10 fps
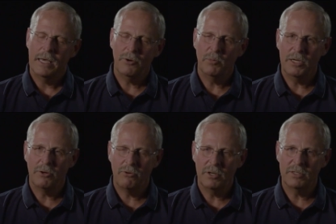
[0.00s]
I don't mean
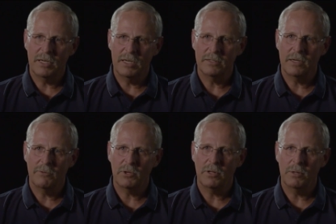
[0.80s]
to criticize the
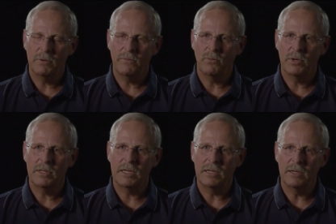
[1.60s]
government of Colombia for what they